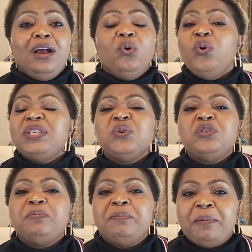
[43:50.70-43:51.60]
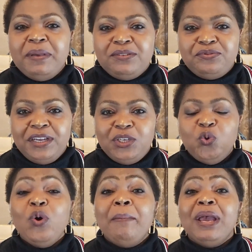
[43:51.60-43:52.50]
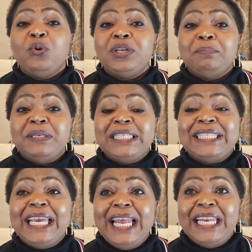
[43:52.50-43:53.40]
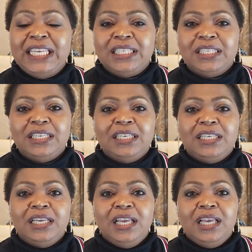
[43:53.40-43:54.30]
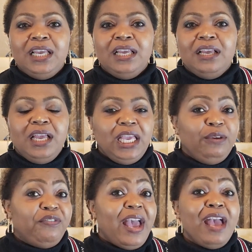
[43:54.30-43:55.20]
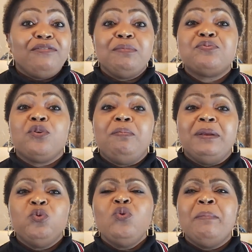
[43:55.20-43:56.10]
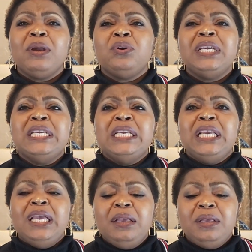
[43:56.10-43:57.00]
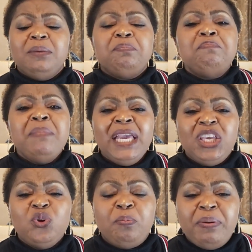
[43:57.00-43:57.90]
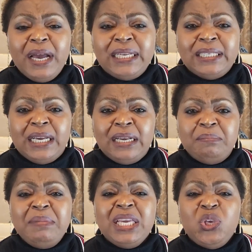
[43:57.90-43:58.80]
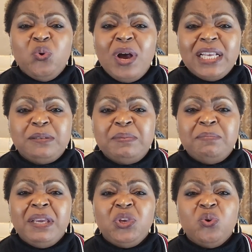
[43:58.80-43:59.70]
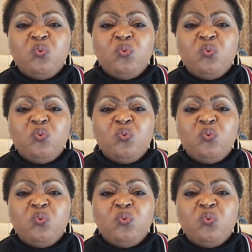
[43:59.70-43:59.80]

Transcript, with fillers: Who is going to be my best friend? Who am I going to be telling if I have a problem? Who am I going to make your partner, make your husband, make your